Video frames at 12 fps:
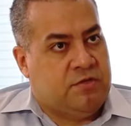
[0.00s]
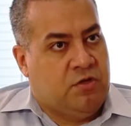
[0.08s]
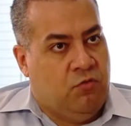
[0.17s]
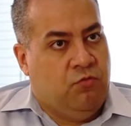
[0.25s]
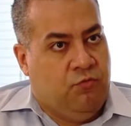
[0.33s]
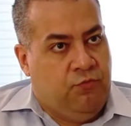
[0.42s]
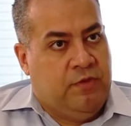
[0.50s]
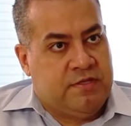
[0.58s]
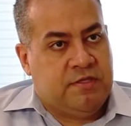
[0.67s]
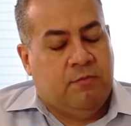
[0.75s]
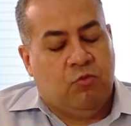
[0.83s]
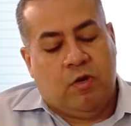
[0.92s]
So
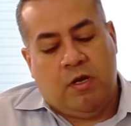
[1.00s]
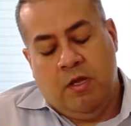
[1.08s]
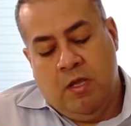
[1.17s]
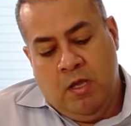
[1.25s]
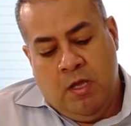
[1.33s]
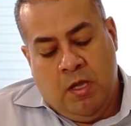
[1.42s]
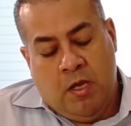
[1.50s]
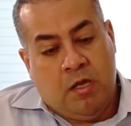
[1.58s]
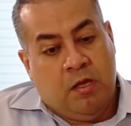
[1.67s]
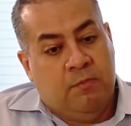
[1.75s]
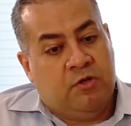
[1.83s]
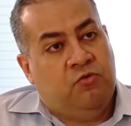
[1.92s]
that's number one.
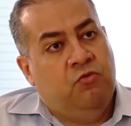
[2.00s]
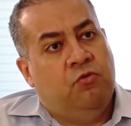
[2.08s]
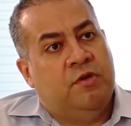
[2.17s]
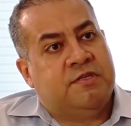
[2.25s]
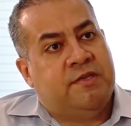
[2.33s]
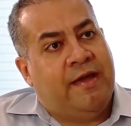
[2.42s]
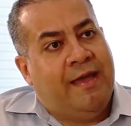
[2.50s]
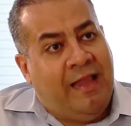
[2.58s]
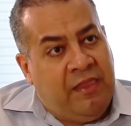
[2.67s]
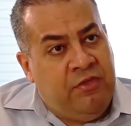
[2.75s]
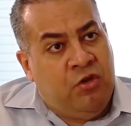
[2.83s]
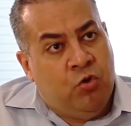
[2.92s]
Number two, is there a
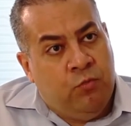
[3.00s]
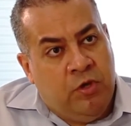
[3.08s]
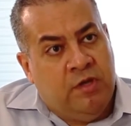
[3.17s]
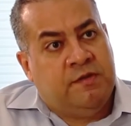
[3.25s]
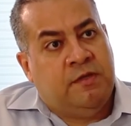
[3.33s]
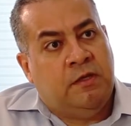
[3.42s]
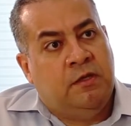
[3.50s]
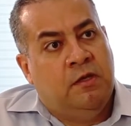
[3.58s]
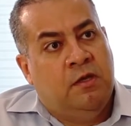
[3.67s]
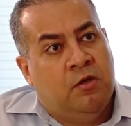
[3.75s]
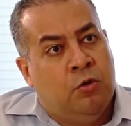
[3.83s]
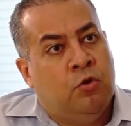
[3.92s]
healthy community
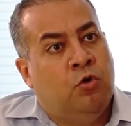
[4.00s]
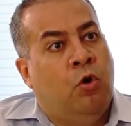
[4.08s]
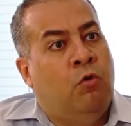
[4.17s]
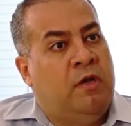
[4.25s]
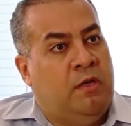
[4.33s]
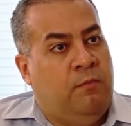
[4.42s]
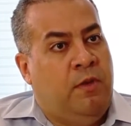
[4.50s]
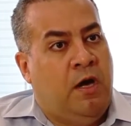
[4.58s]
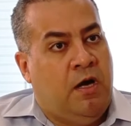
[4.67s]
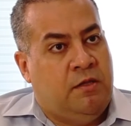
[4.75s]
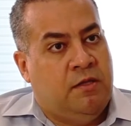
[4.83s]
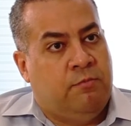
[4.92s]
growing
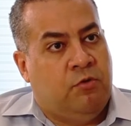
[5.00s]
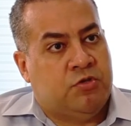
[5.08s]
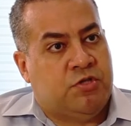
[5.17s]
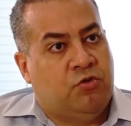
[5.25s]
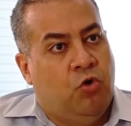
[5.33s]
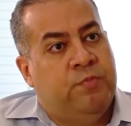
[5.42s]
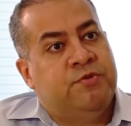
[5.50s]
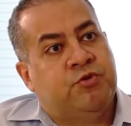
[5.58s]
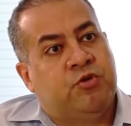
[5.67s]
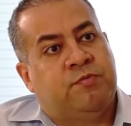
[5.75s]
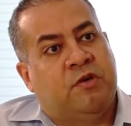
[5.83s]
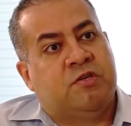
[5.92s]
behind that project? Open
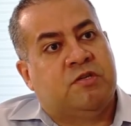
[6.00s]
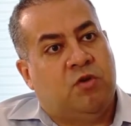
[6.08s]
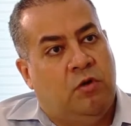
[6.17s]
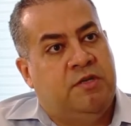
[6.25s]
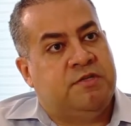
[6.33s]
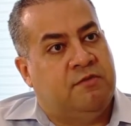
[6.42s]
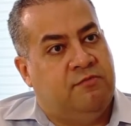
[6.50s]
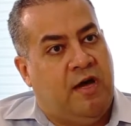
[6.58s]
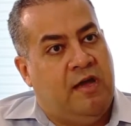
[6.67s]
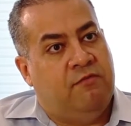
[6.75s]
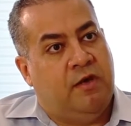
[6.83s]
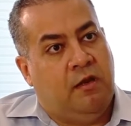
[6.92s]
source projects only
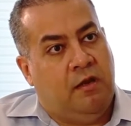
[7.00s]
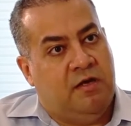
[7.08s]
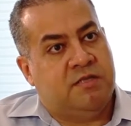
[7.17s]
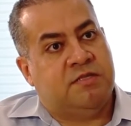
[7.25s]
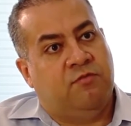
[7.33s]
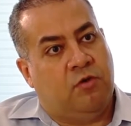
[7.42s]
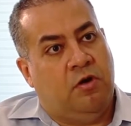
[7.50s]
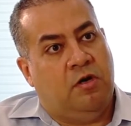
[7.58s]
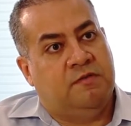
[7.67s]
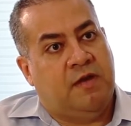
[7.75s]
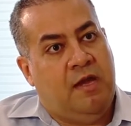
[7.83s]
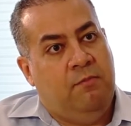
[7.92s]
survive and last for a long
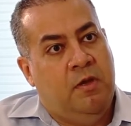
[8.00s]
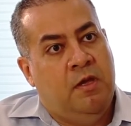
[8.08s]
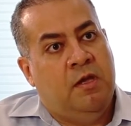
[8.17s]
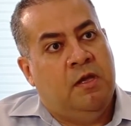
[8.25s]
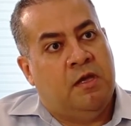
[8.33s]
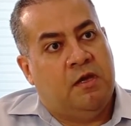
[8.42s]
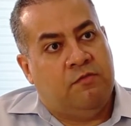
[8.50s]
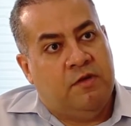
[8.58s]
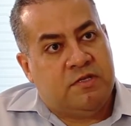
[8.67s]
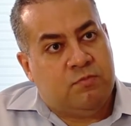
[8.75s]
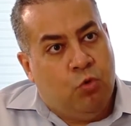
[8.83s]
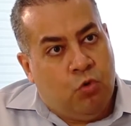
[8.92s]
time if there
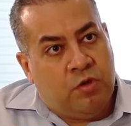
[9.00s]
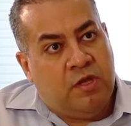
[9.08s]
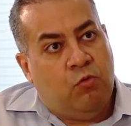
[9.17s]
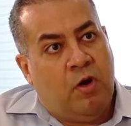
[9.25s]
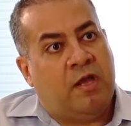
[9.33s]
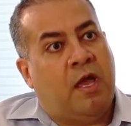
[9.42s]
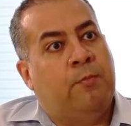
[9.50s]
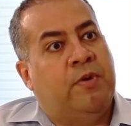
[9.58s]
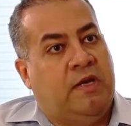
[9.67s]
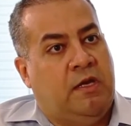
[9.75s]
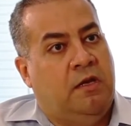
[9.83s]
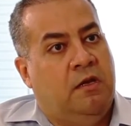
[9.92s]
is more than one
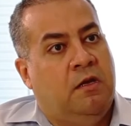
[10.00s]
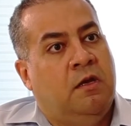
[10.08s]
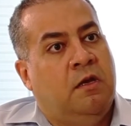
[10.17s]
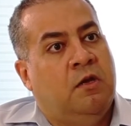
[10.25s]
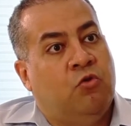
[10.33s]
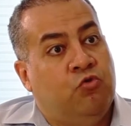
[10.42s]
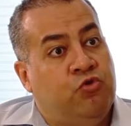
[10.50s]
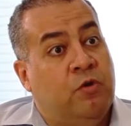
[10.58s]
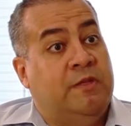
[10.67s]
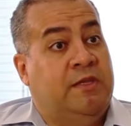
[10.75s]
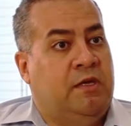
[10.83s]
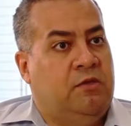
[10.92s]
company
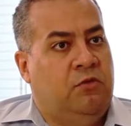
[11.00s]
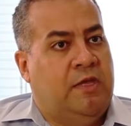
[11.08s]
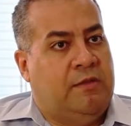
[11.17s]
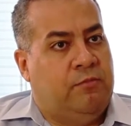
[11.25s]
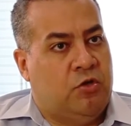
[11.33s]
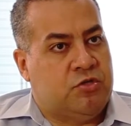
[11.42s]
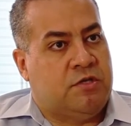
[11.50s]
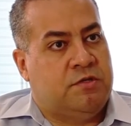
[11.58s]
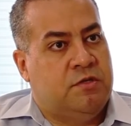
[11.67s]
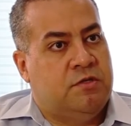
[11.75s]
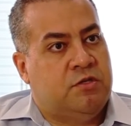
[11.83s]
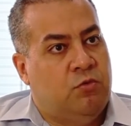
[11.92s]
contributing to that project.
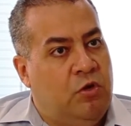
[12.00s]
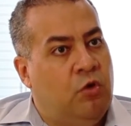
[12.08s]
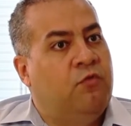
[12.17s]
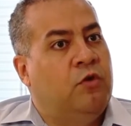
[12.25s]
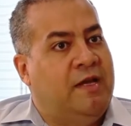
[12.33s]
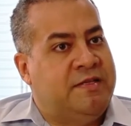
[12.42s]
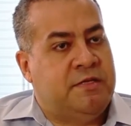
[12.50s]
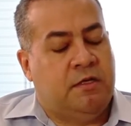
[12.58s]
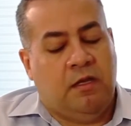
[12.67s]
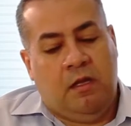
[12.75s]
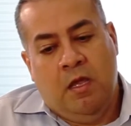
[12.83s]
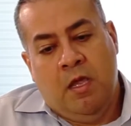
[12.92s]
So we look for that
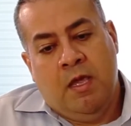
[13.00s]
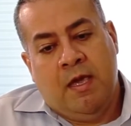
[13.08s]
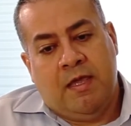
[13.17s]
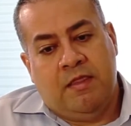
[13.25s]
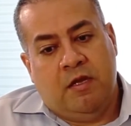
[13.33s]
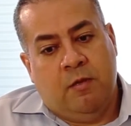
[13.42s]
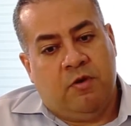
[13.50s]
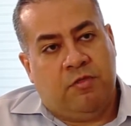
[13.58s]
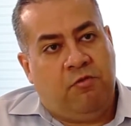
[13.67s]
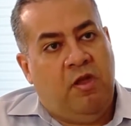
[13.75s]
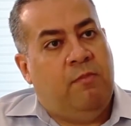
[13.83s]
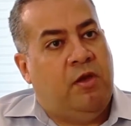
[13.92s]
signal. And then number
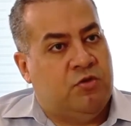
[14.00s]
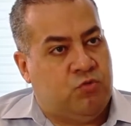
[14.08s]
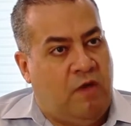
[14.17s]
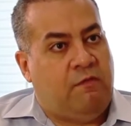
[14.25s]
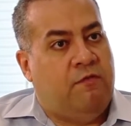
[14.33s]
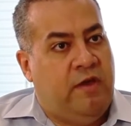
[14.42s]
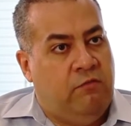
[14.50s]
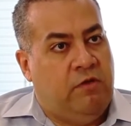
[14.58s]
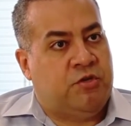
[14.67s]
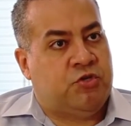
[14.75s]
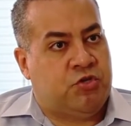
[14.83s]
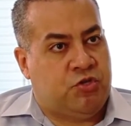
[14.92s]
three, because we have a very
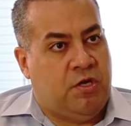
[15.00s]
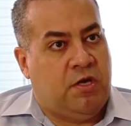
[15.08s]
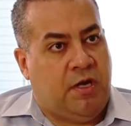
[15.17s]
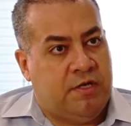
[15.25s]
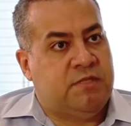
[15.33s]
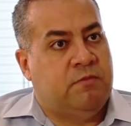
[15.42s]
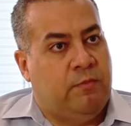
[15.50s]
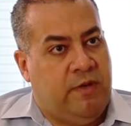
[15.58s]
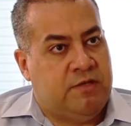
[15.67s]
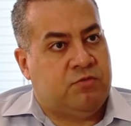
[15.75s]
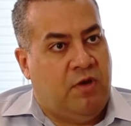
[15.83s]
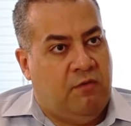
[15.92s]
rich customer
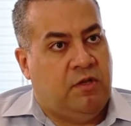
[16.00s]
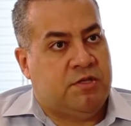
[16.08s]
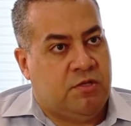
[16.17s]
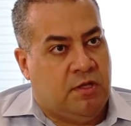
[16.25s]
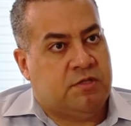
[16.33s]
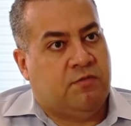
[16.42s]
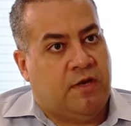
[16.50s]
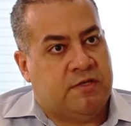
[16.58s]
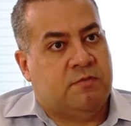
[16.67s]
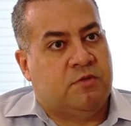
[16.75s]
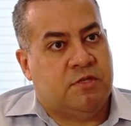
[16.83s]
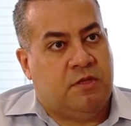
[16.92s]
base, we have lots and lots of
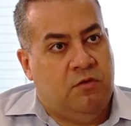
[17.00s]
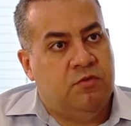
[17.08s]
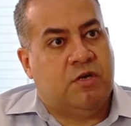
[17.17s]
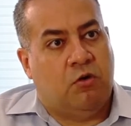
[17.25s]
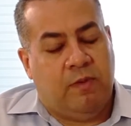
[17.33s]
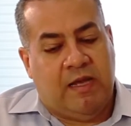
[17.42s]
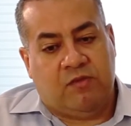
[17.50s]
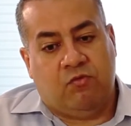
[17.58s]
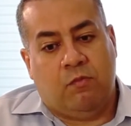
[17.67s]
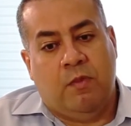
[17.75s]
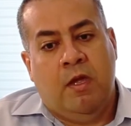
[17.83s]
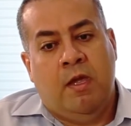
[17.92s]
customers that use our
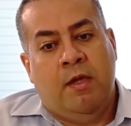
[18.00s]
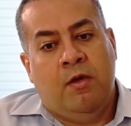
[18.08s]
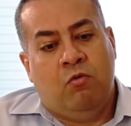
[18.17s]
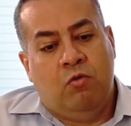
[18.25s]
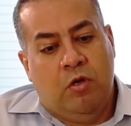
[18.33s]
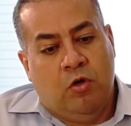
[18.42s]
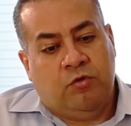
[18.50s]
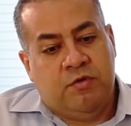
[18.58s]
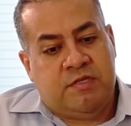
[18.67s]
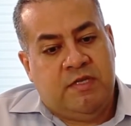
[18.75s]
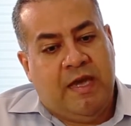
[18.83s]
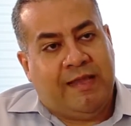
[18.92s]
platform, we look to
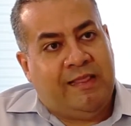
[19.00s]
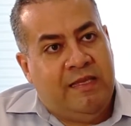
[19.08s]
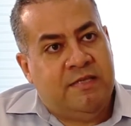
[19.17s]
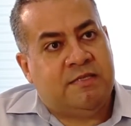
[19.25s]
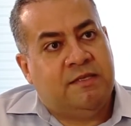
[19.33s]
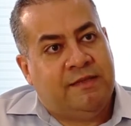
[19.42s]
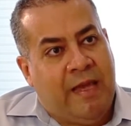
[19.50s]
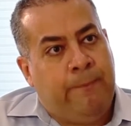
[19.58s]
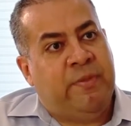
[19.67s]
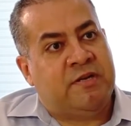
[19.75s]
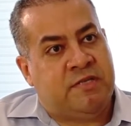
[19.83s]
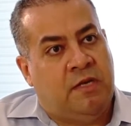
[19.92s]
see at least
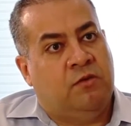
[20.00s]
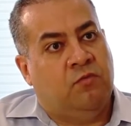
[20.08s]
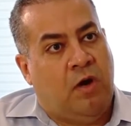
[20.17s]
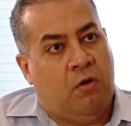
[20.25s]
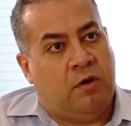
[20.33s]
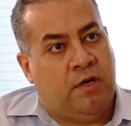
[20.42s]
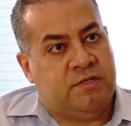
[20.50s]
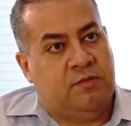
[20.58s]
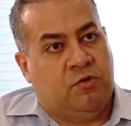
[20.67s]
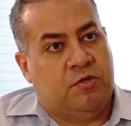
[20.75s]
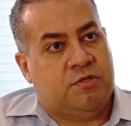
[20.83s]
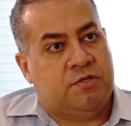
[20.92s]
10% of our
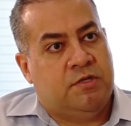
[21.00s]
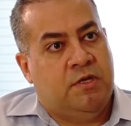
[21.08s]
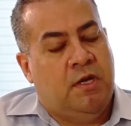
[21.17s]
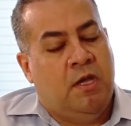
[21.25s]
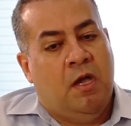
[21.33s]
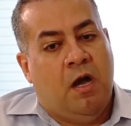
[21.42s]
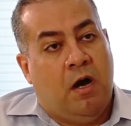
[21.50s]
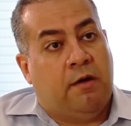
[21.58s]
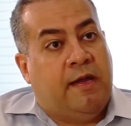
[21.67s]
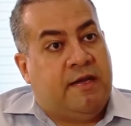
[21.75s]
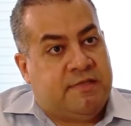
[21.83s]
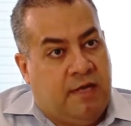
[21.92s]
customers are
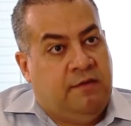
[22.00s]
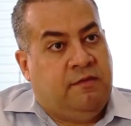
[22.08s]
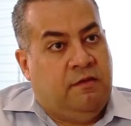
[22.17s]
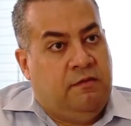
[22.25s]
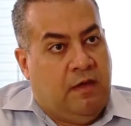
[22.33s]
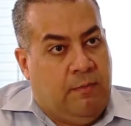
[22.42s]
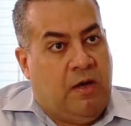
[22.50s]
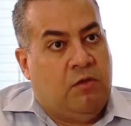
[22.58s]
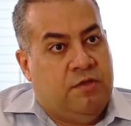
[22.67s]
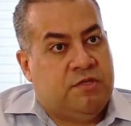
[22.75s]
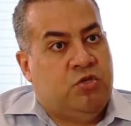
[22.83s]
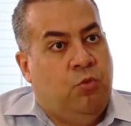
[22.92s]
excited
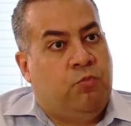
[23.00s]
about this new